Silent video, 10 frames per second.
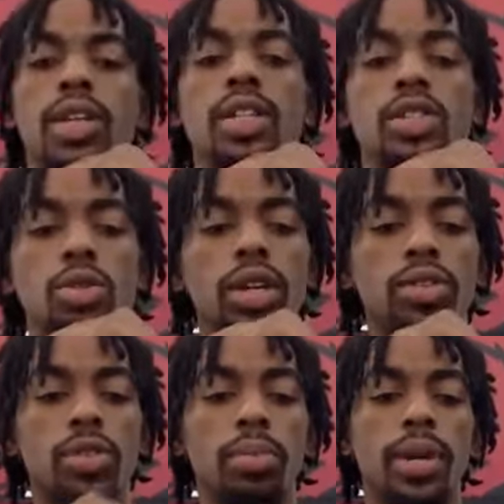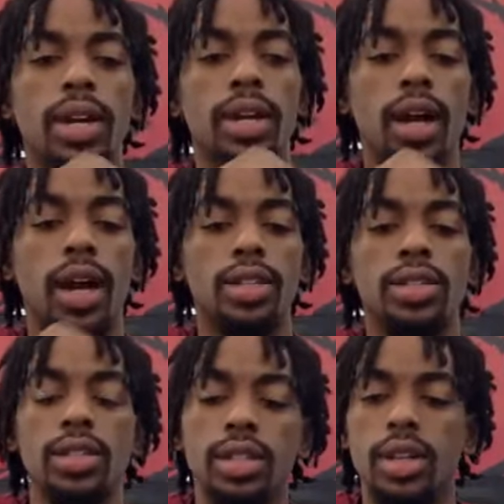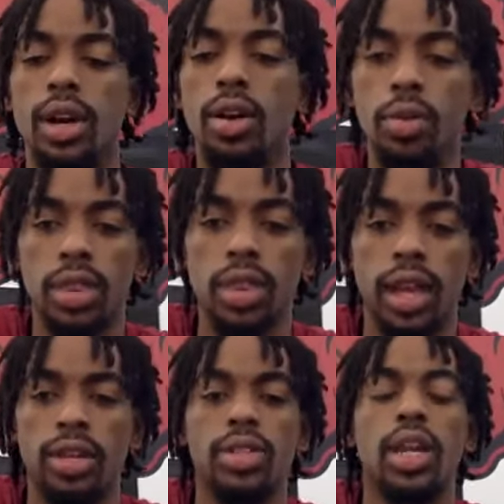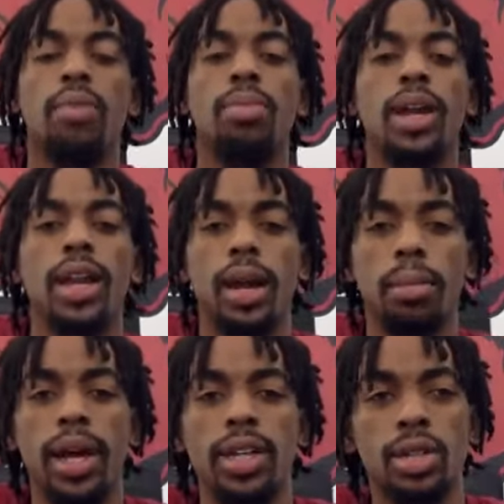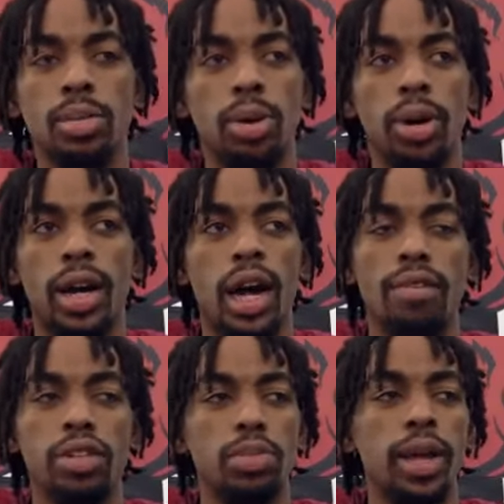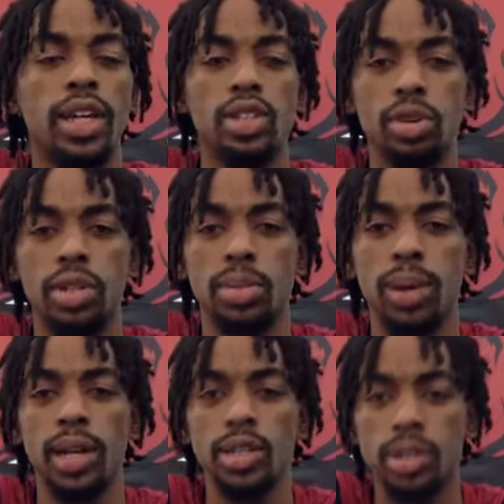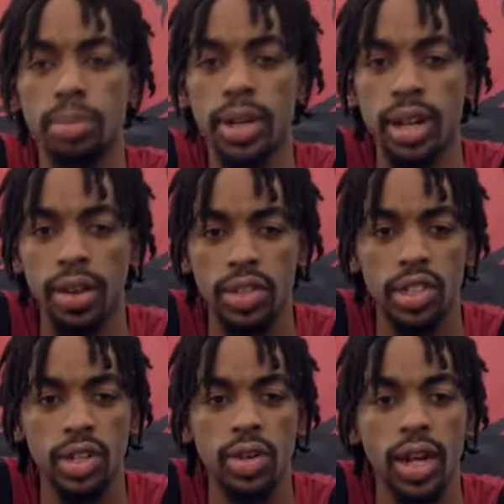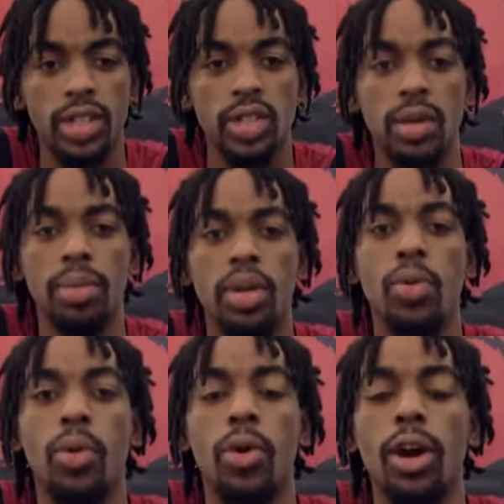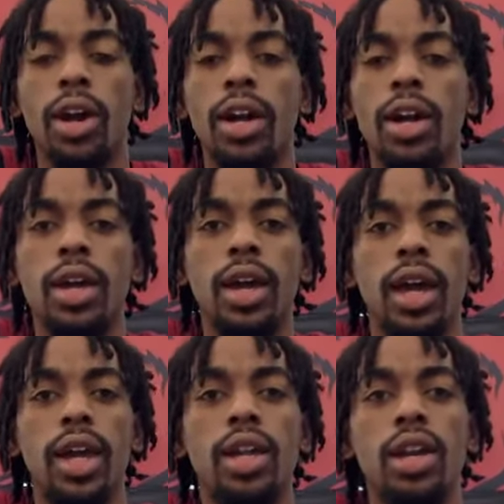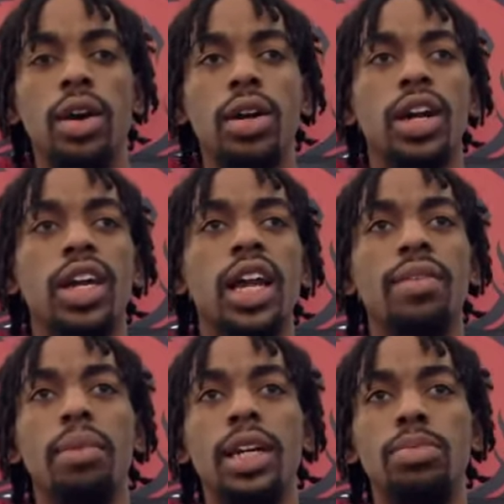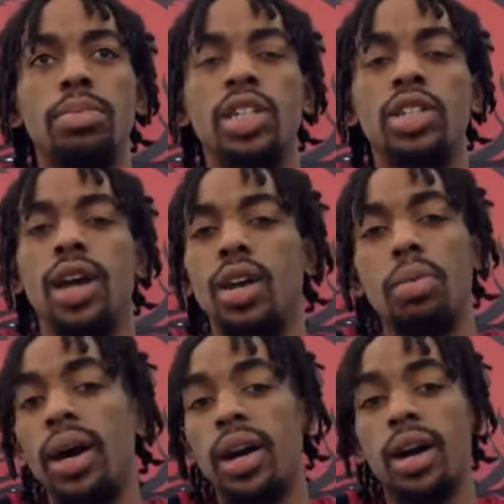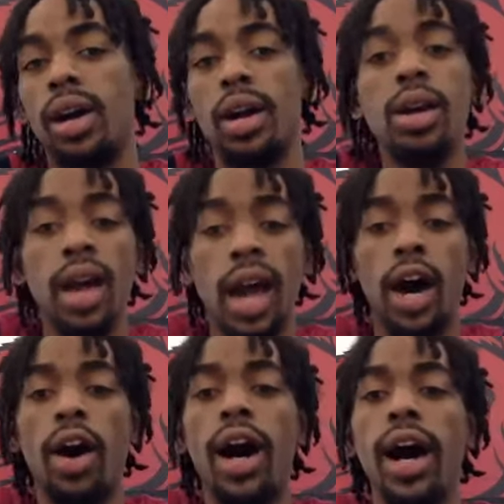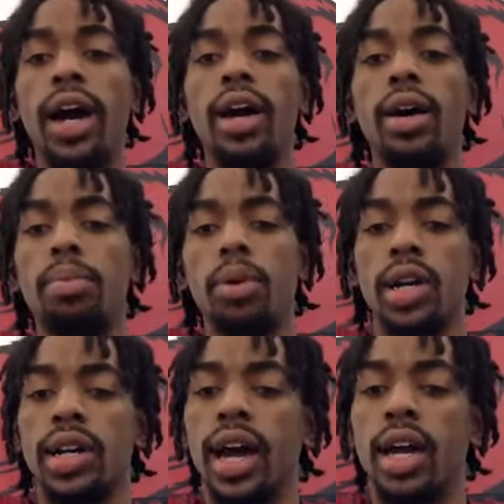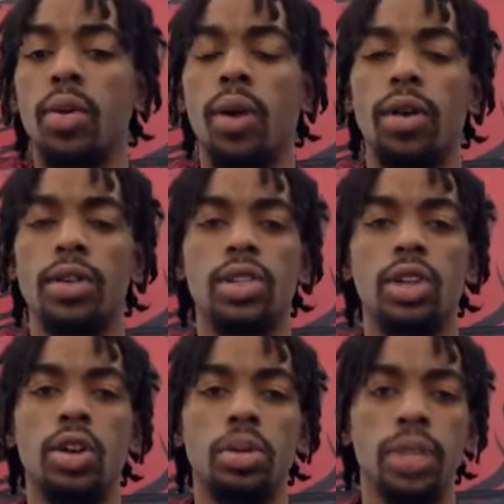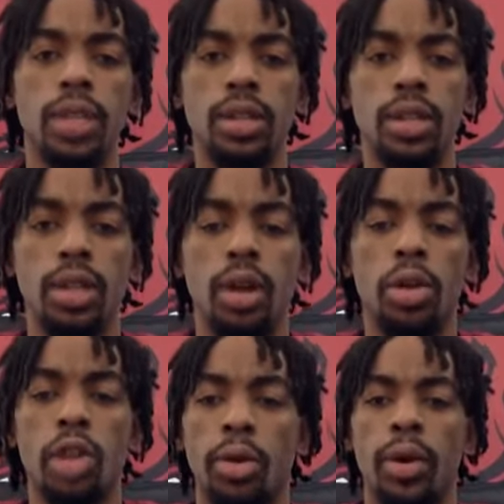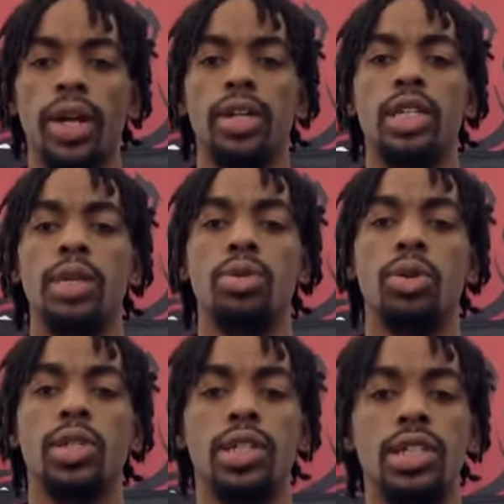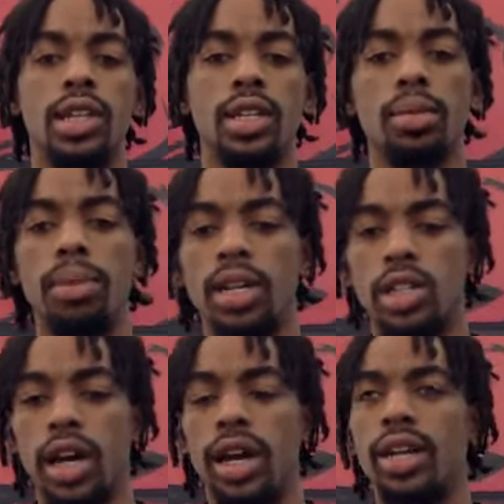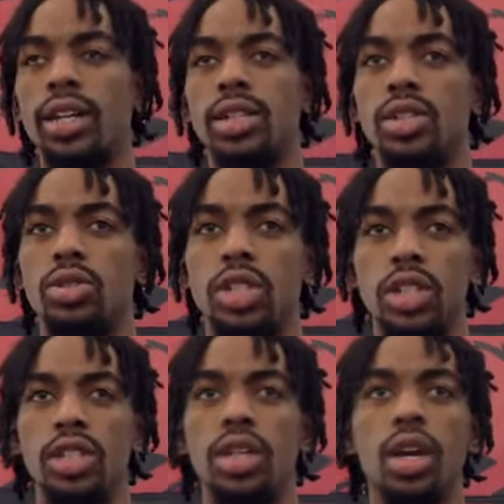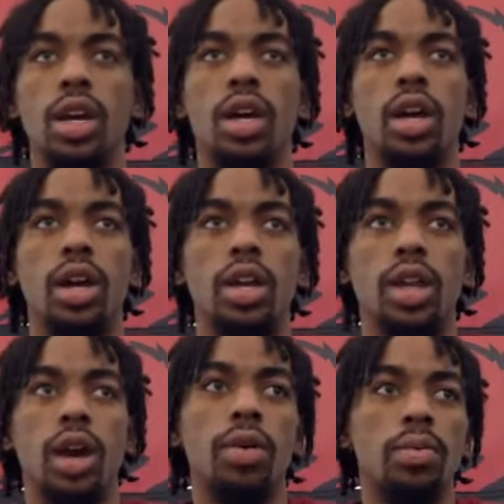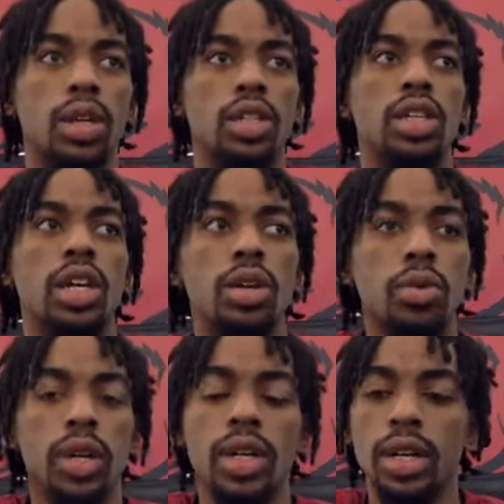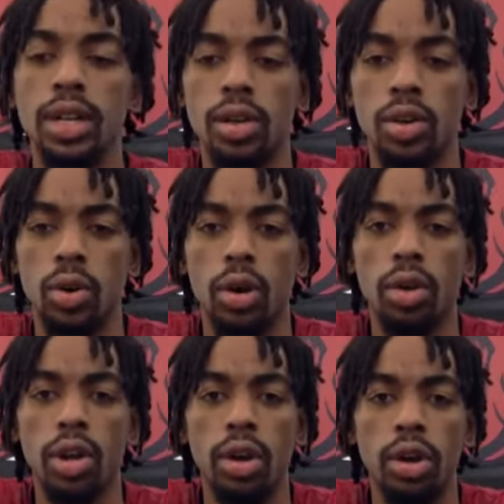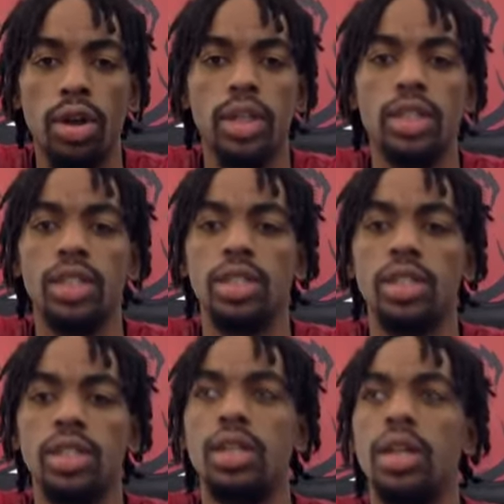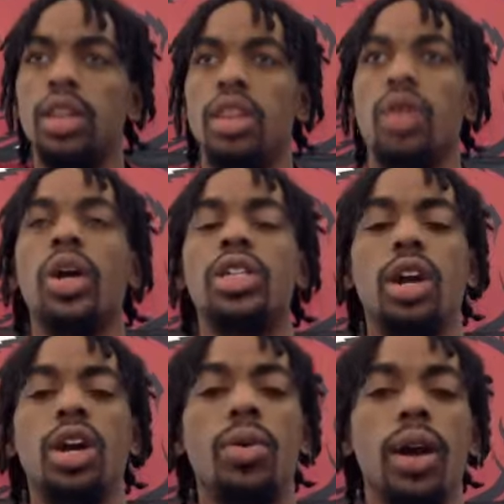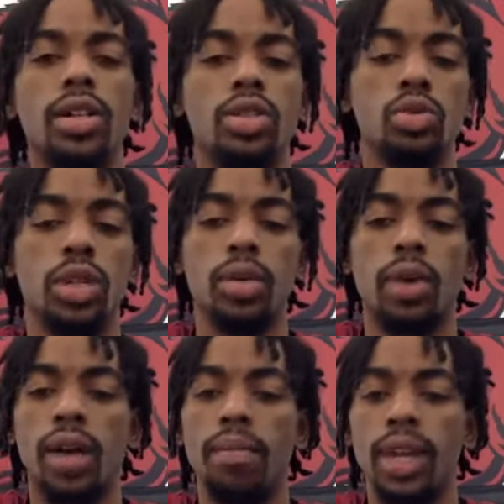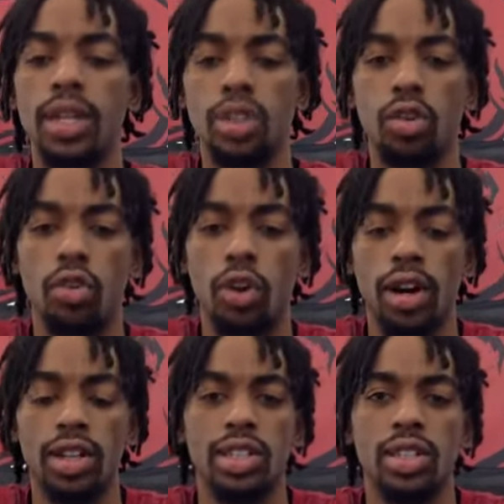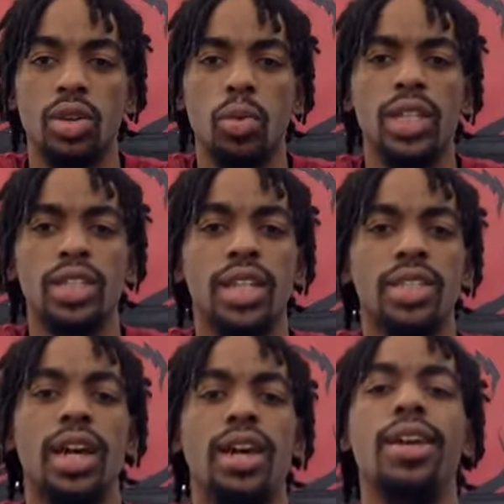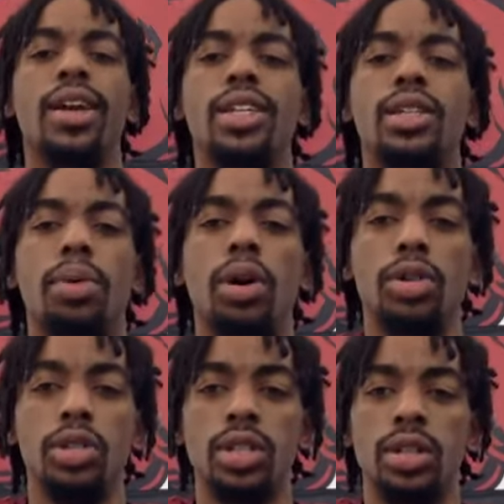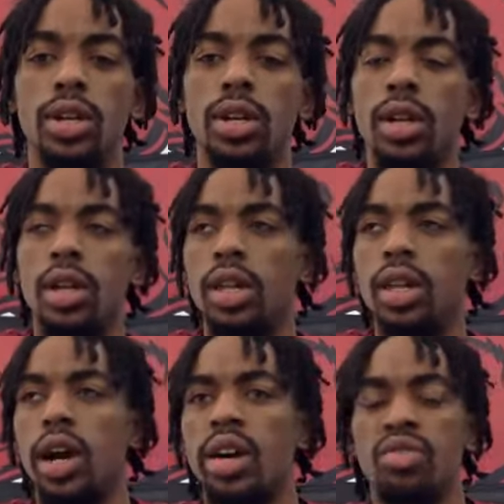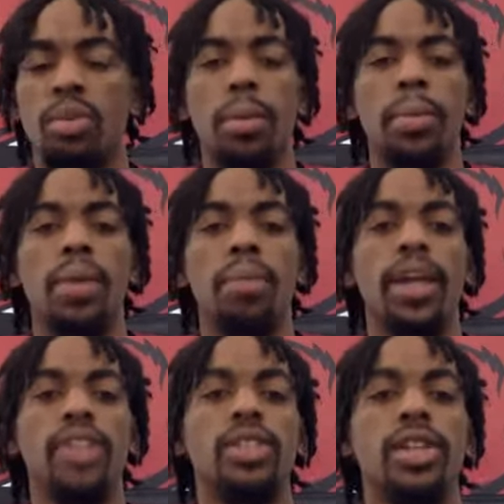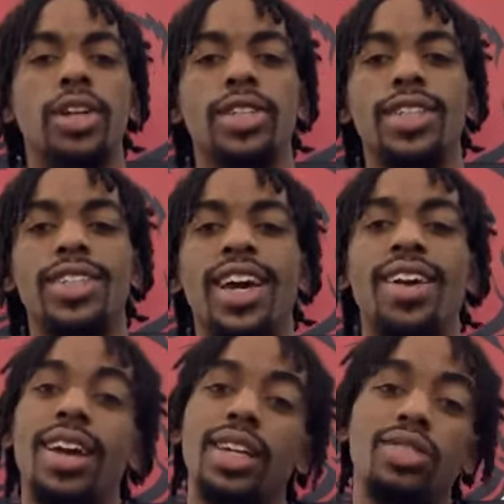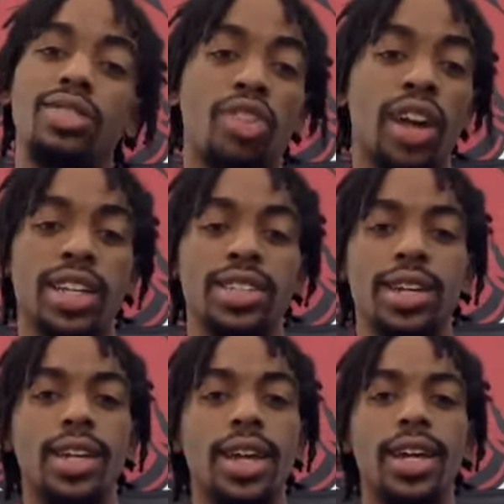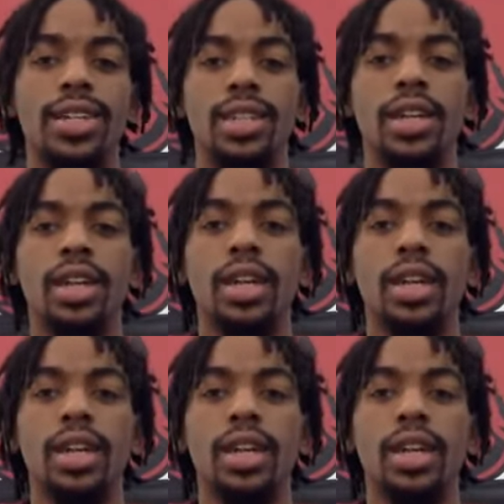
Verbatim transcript: too different, man. Honestly, you know, with, like you said, I played a lot of basketball. Conference play is always a monster, man. Every single night is going to be a war, and you know you're going to get everybody's best shot, no matter how high up or down you are on the totem. And you know, with our record, teams are always going to take their best shot at us. So just you know, continuing to grow long and just the quick turnarounds is really what I've made so far. Just the Wednesday, Saturday, as opposed to you know, come from a mid-major Thursday, Saturdays, Friday, Sundays.